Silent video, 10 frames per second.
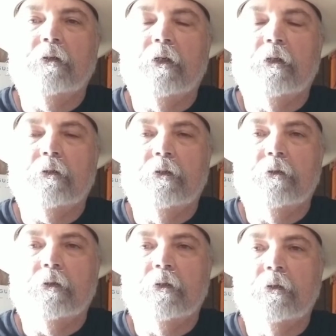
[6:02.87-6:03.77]
to talk to
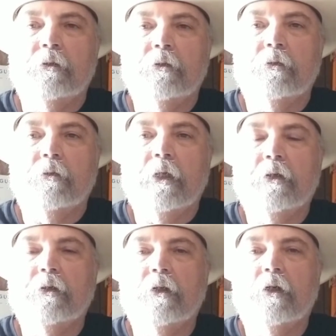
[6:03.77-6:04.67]
her, get
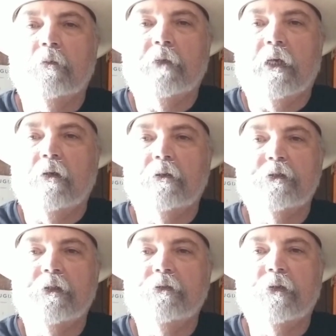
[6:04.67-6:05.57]
her calmed down, and
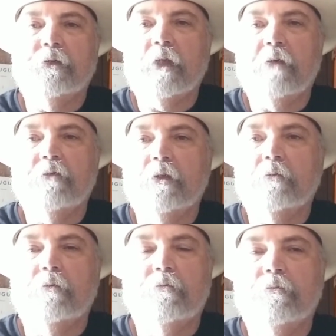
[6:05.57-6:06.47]
she's just having a
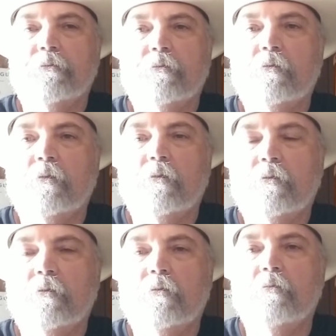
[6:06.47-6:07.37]

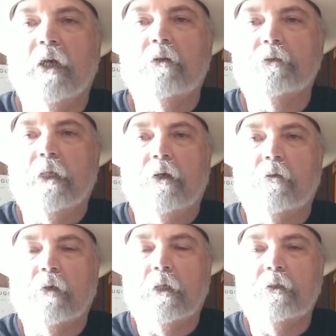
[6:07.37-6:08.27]

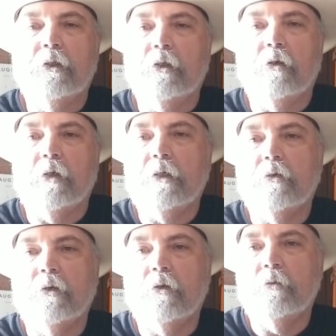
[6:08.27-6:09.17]
meltdown. I, you know, I
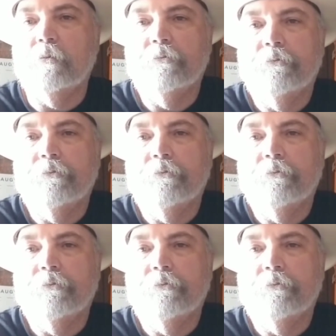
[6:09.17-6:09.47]
don't know